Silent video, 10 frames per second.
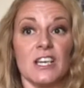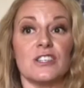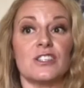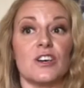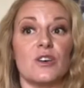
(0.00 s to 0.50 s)

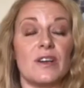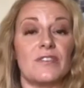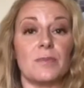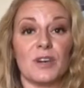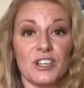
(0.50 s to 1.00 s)
So if the
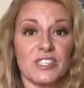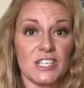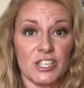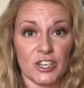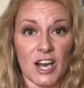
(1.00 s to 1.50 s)
person
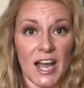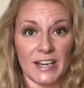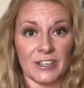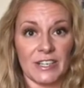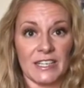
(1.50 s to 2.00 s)
you're
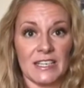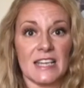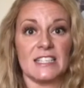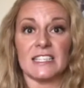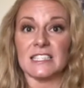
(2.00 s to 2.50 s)
hiring
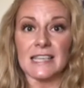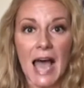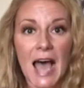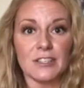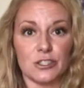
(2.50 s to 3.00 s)
does
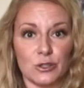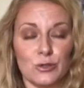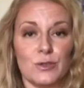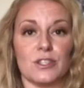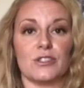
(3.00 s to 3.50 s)
not do
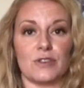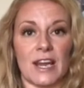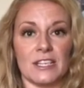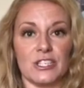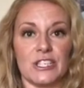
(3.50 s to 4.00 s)
the
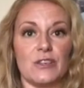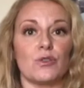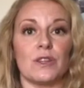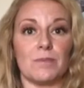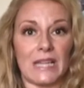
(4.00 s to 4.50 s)
strategy or
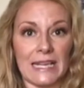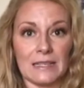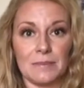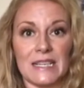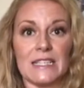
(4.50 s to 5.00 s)
the
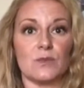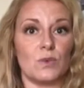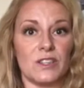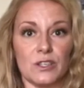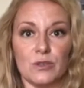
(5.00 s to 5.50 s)
planning piece
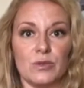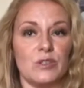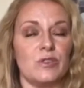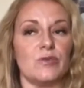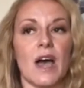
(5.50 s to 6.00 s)
with you, you
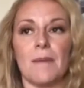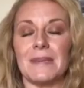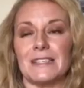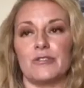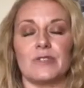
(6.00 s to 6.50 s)
do not
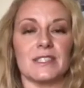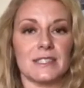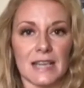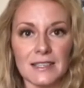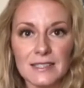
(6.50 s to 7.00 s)
meet to
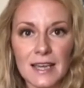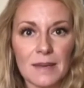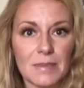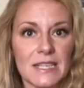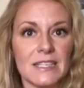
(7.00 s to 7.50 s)
discuss
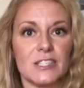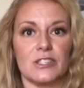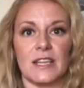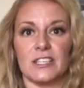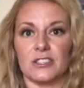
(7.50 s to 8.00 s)
that piece,
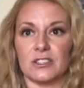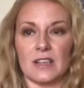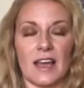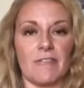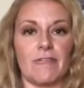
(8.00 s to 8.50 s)
they just
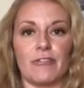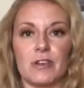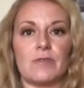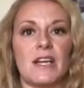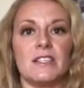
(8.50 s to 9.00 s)
have free
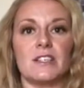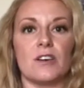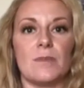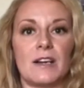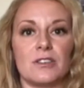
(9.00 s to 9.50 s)
reign to go
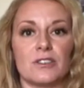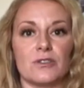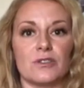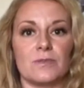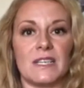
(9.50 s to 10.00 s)
about your
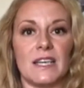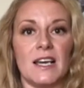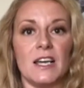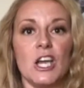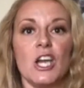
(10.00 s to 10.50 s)
social media,